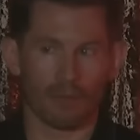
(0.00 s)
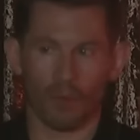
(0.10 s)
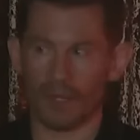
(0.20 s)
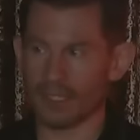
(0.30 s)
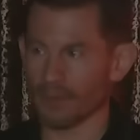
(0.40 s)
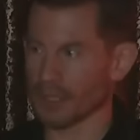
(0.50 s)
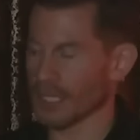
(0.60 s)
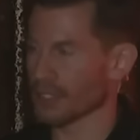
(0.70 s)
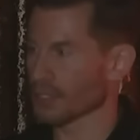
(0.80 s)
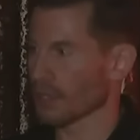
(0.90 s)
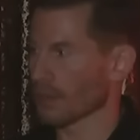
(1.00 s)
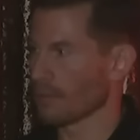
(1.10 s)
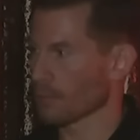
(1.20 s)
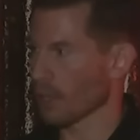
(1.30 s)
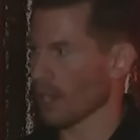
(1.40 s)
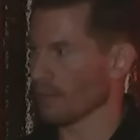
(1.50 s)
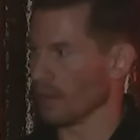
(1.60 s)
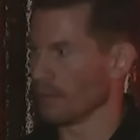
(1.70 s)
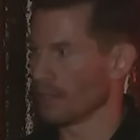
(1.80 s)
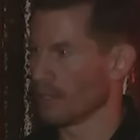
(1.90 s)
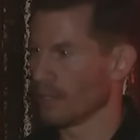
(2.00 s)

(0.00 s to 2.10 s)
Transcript: But what's a potential problem